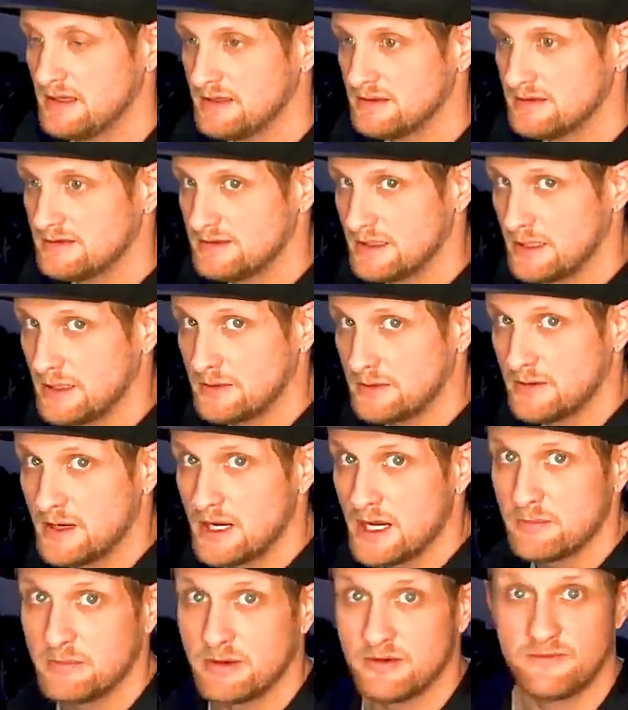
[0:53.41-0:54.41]
So
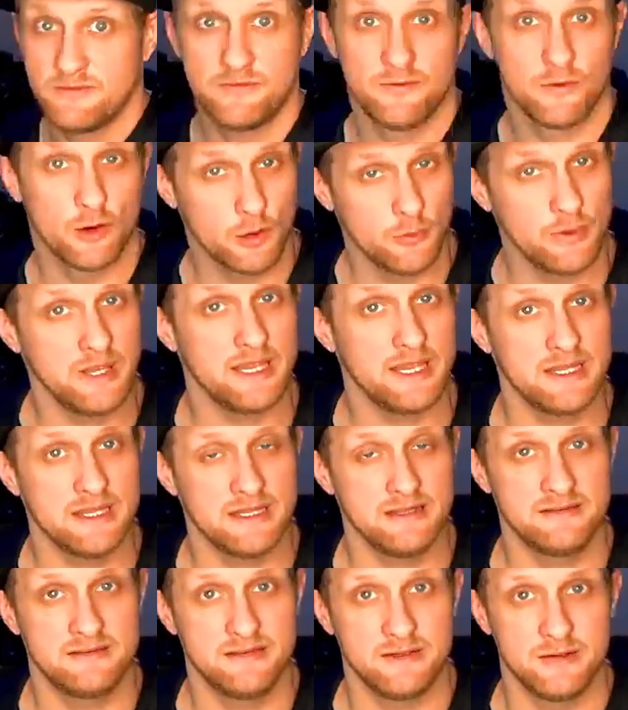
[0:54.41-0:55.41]
before we get
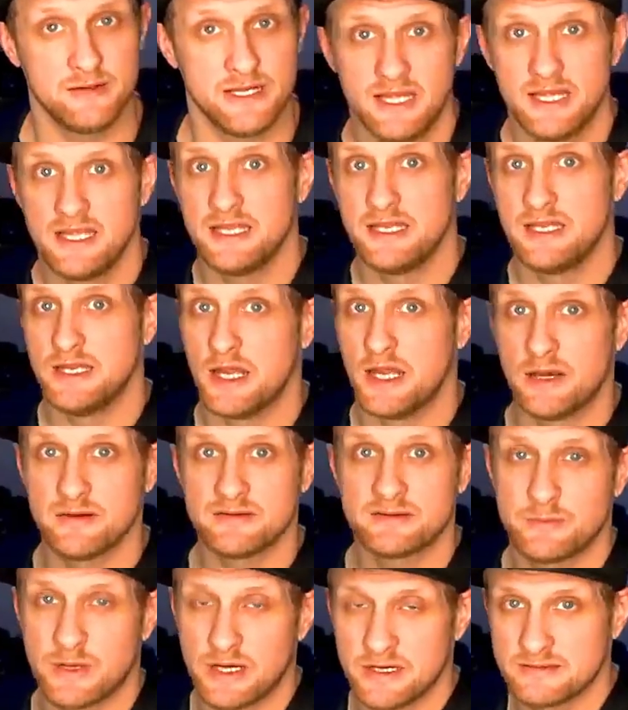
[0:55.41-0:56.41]
into it, no
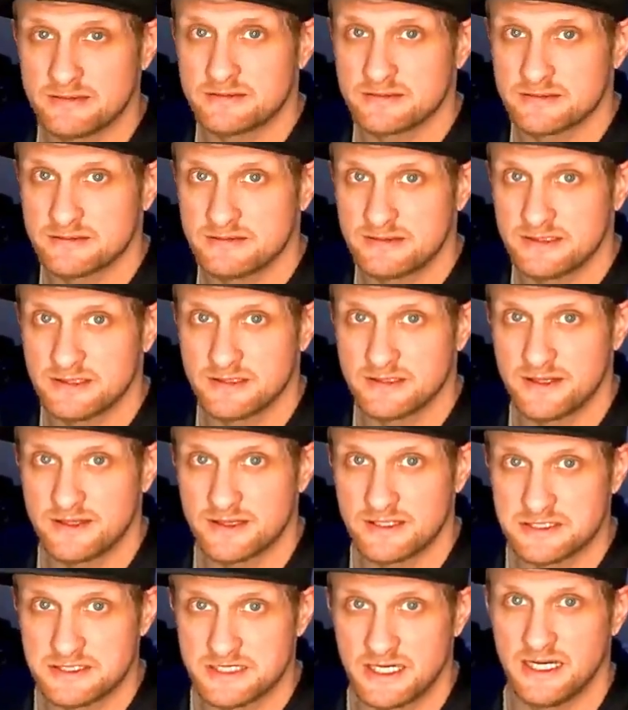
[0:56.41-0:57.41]
sponsors still on
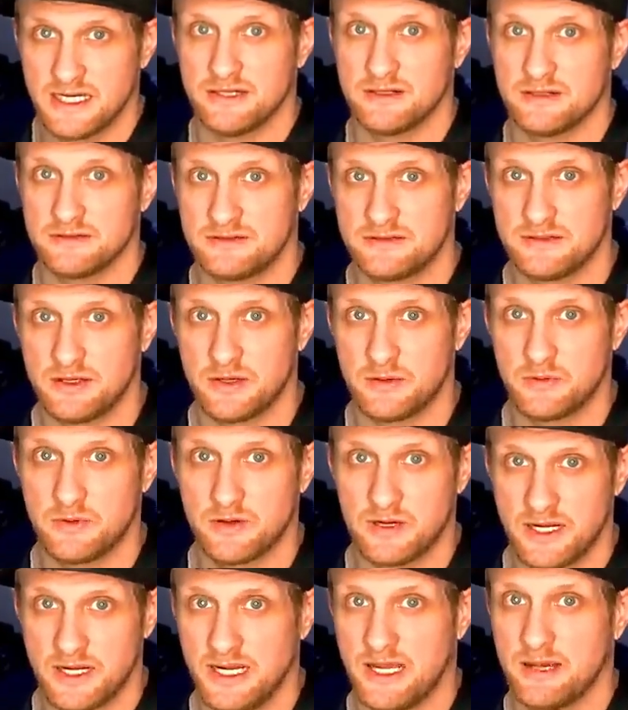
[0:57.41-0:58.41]
the channel. Don't
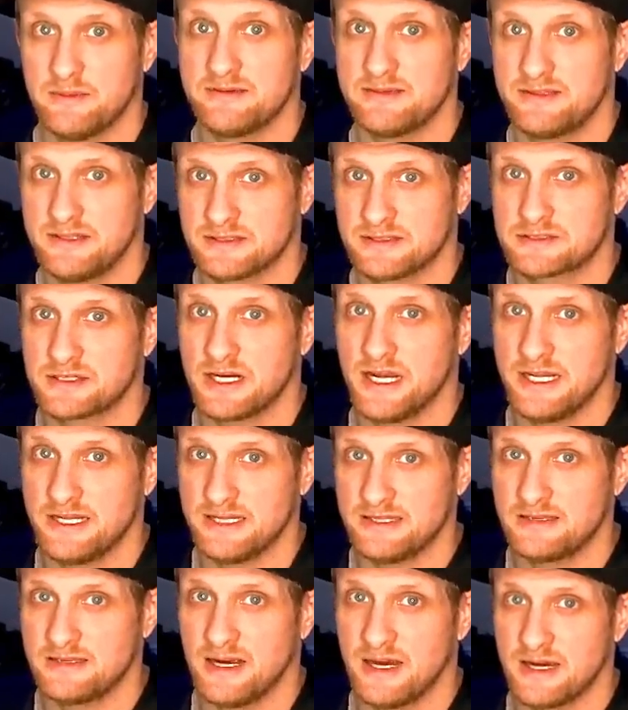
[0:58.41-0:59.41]
worry, I'm still trying to
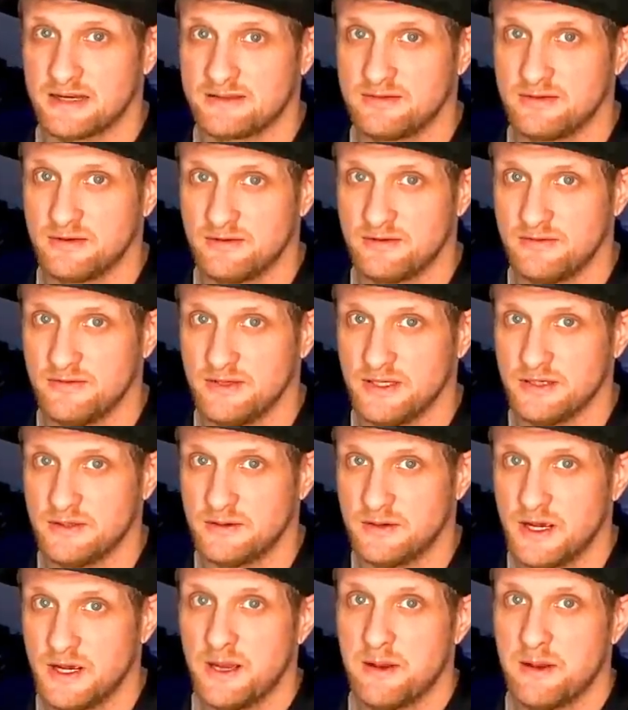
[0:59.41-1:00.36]
talk to a few.